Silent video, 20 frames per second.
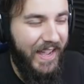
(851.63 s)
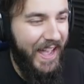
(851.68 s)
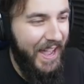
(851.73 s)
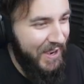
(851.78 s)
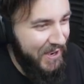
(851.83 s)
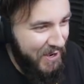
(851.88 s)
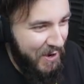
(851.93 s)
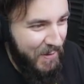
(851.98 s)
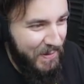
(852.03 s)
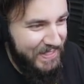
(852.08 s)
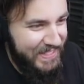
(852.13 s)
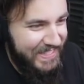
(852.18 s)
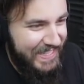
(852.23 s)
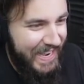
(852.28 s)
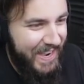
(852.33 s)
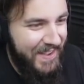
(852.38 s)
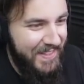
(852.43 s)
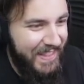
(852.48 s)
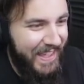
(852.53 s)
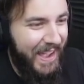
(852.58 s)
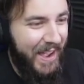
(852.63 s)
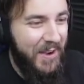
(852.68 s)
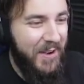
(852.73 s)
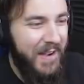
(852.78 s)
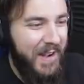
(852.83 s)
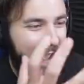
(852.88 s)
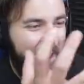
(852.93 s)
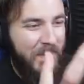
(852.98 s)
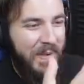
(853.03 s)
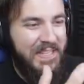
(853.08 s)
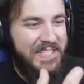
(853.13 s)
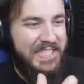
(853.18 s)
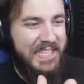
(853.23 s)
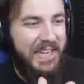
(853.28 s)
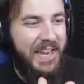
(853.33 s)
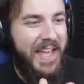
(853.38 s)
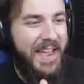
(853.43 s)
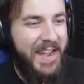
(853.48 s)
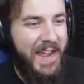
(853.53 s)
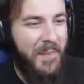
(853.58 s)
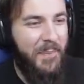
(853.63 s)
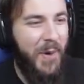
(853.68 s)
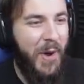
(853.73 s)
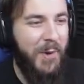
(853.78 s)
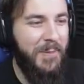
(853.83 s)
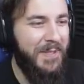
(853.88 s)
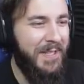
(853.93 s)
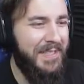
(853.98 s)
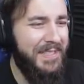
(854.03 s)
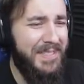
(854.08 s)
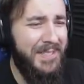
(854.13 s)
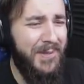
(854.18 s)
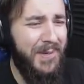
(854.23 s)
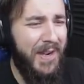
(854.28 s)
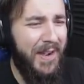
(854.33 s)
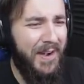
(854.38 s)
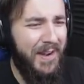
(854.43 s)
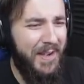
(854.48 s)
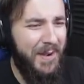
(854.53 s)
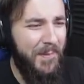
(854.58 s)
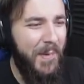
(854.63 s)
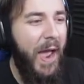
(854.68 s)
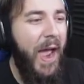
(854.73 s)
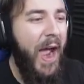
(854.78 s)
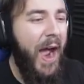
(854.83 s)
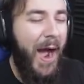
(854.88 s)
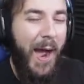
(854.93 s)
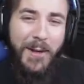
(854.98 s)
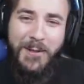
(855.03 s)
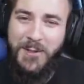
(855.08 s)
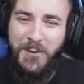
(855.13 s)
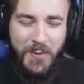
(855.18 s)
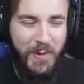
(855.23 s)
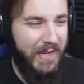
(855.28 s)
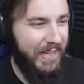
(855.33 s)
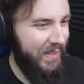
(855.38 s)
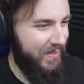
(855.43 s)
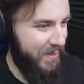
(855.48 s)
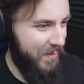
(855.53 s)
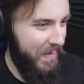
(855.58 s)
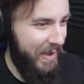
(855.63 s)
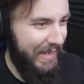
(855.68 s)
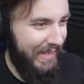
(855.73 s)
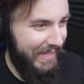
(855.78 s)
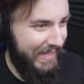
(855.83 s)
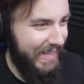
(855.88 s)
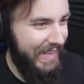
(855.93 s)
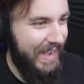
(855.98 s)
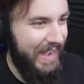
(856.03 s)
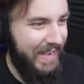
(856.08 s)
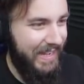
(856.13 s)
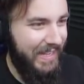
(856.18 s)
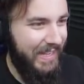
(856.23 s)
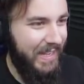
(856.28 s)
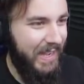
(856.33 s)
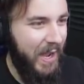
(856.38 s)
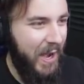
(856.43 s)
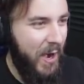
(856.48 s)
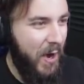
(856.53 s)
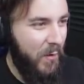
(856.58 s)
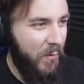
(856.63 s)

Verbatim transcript: I don't know what's down there. I don't know how much light our dog still got in him. I just want to get the metal and get out of here.